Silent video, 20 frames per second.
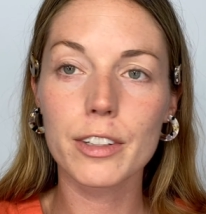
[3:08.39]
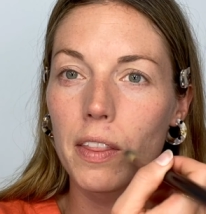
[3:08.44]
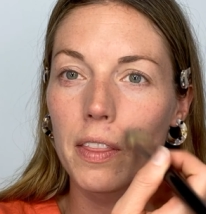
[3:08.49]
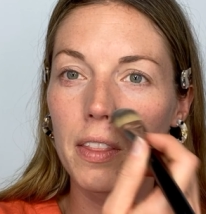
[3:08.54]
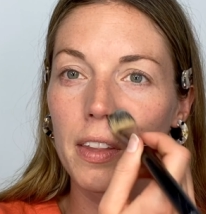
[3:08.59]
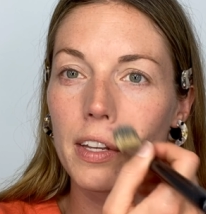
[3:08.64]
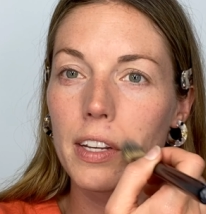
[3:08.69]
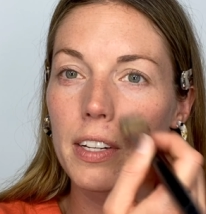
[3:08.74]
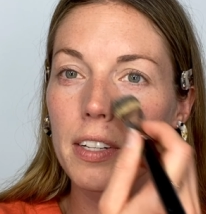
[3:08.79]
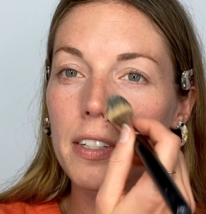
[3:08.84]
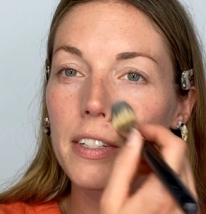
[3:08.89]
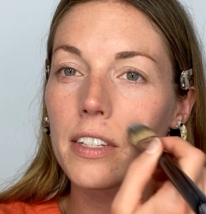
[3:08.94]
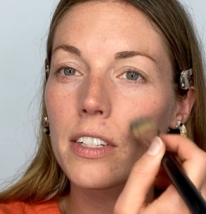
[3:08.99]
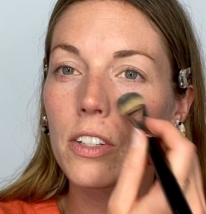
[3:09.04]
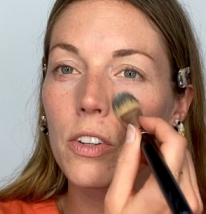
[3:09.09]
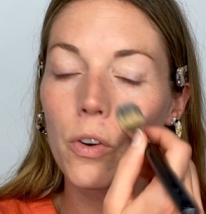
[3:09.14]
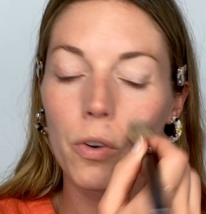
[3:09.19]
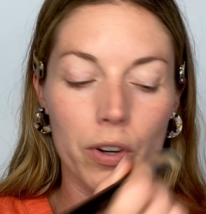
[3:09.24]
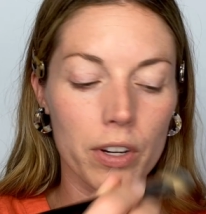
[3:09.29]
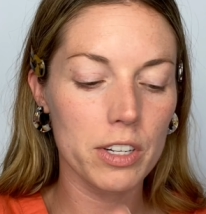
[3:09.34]
And this is
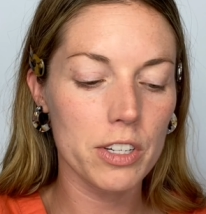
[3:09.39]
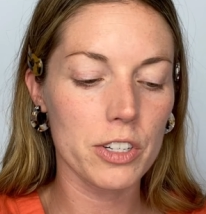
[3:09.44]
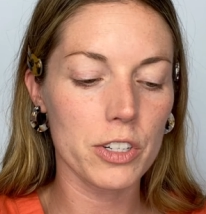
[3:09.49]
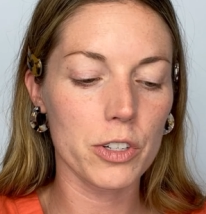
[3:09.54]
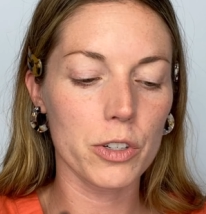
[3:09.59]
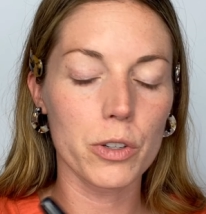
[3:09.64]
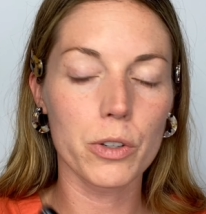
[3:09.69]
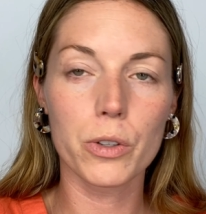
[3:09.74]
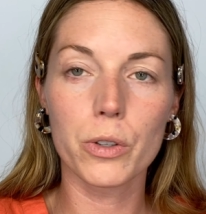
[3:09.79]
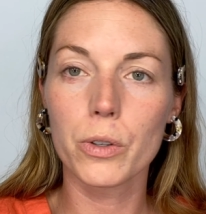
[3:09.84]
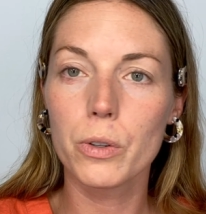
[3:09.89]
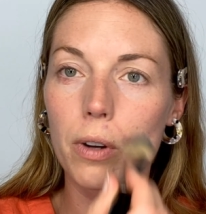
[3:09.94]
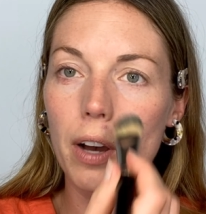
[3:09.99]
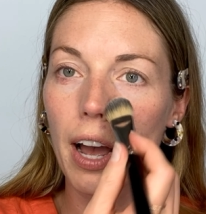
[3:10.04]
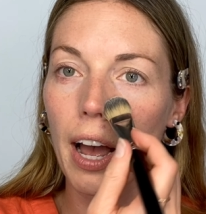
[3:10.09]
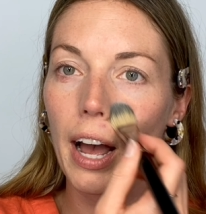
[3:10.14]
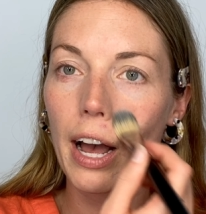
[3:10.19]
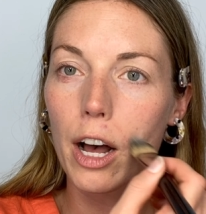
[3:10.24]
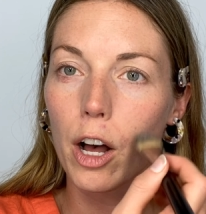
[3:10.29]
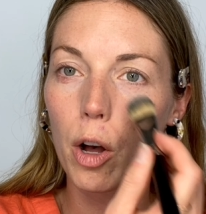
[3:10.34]
going to
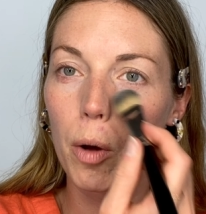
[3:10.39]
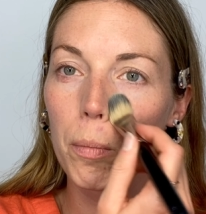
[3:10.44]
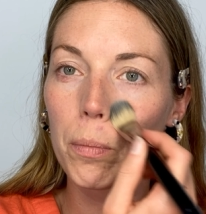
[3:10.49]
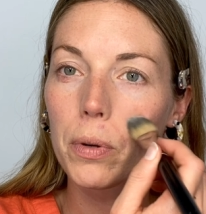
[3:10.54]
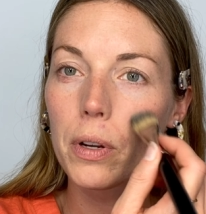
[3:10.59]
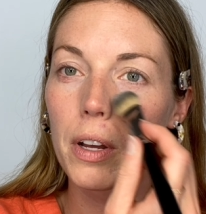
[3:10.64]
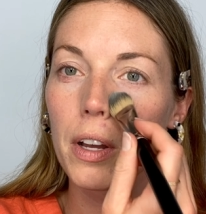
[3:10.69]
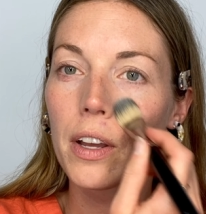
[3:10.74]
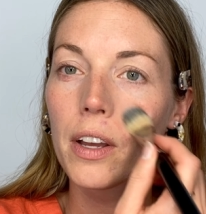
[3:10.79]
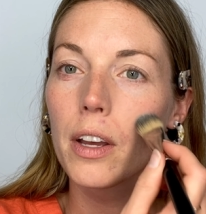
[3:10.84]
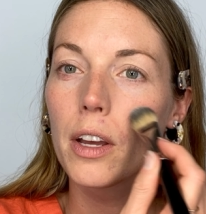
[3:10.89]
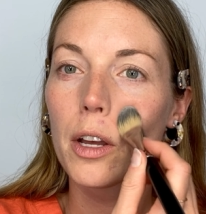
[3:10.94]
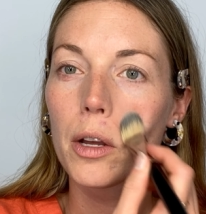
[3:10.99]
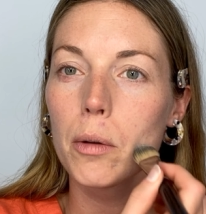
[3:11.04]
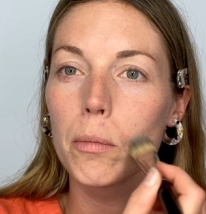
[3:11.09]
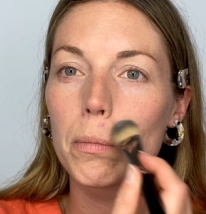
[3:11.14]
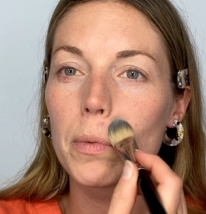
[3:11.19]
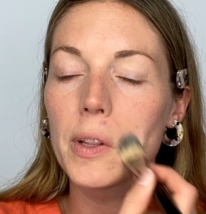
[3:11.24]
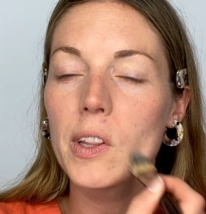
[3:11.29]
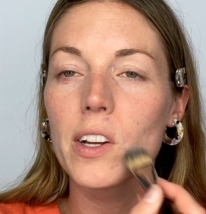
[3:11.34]
help
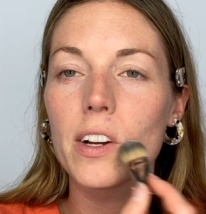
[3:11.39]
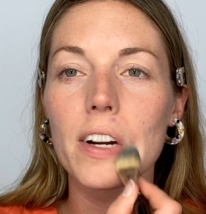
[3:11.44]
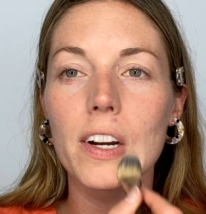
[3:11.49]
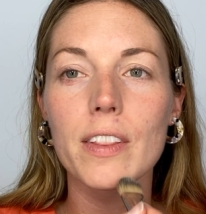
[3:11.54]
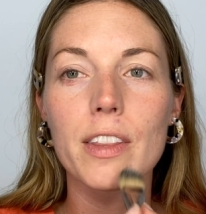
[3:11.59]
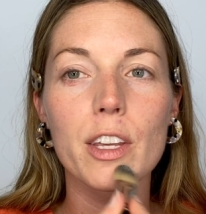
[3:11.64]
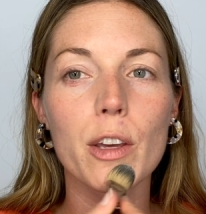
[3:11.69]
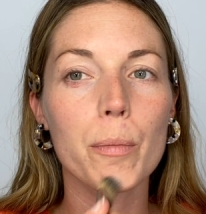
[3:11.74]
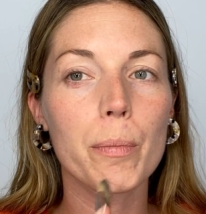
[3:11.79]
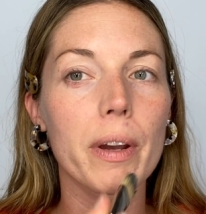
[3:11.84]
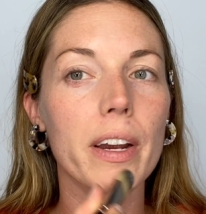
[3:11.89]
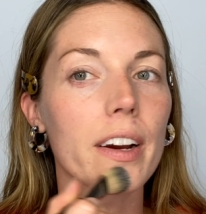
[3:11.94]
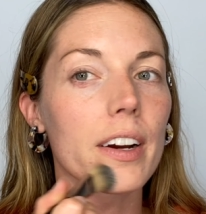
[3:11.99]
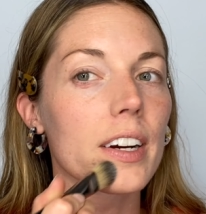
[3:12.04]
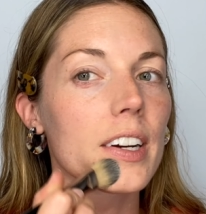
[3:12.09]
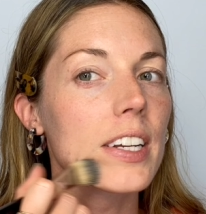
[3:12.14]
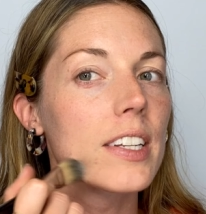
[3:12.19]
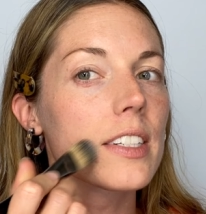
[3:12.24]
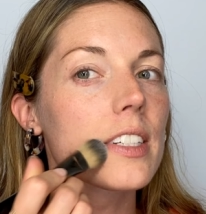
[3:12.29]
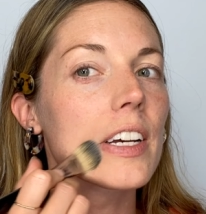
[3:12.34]
blur the
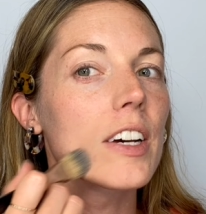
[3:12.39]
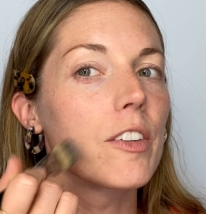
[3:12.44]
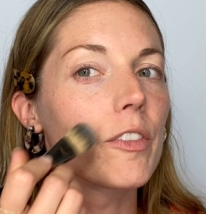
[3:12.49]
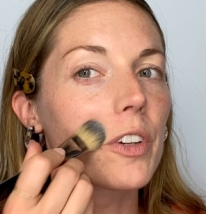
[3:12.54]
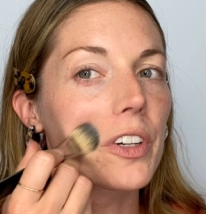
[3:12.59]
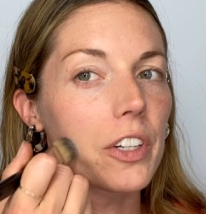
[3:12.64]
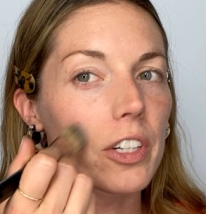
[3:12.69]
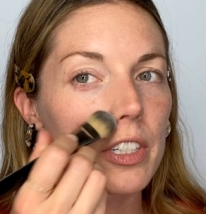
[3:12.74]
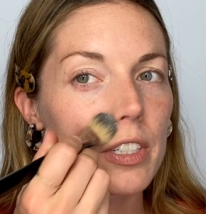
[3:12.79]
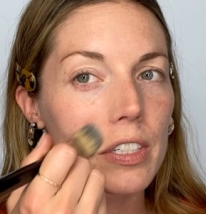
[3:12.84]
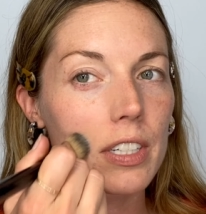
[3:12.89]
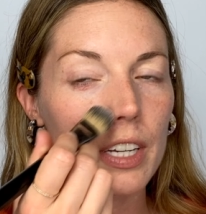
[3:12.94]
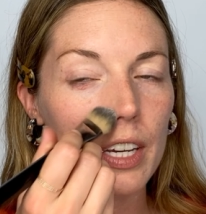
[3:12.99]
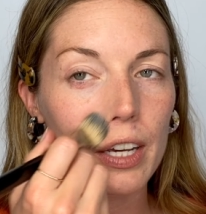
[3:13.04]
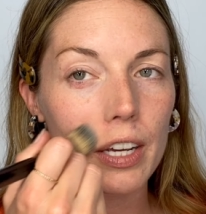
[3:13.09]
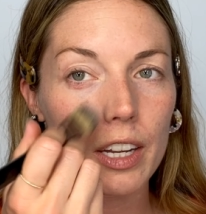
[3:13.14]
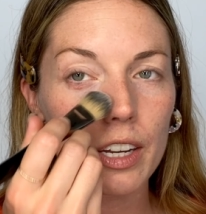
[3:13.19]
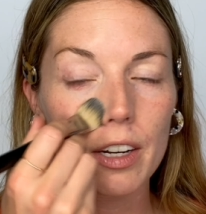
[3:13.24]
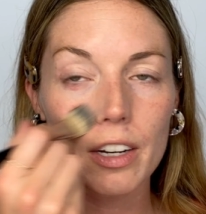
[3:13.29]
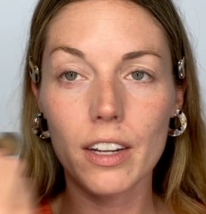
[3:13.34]
appearance of your
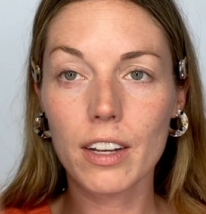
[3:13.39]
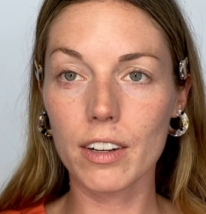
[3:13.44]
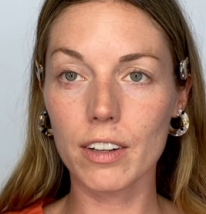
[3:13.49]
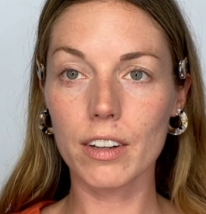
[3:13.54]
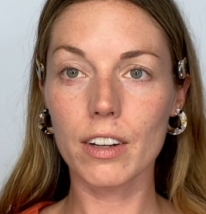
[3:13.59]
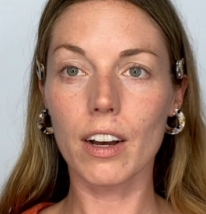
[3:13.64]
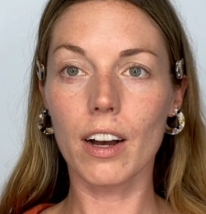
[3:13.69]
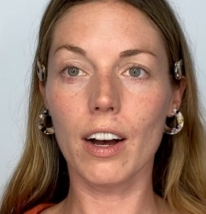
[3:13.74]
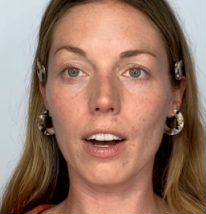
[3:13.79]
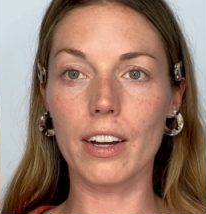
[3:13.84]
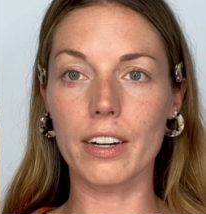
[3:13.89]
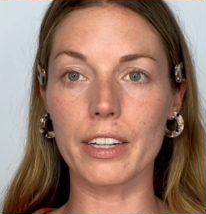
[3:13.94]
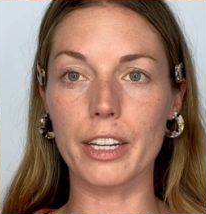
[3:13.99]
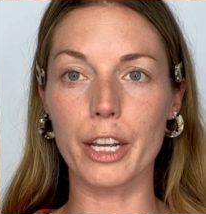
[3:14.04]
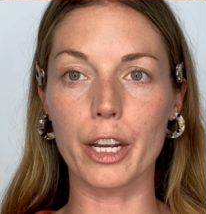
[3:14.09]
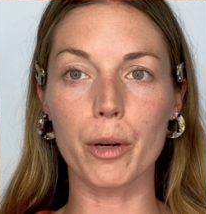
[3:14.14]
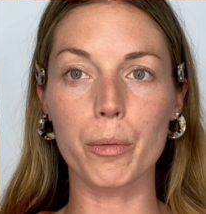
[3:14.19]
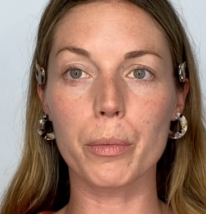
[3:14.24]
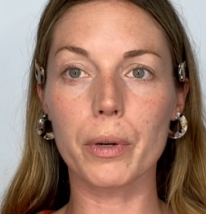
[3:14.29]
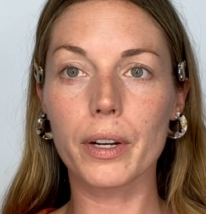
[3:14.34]
skin on
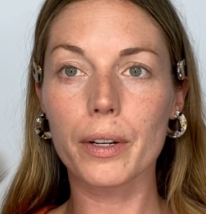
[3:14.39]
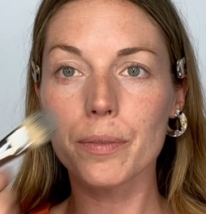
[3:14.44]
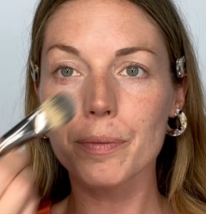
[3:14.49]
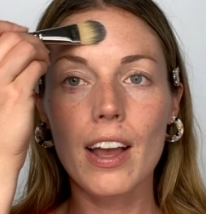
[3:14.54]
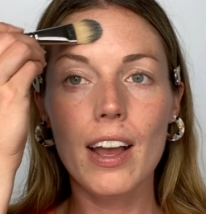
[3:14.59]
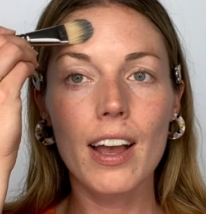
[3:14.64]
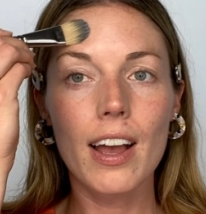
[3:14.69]
camera.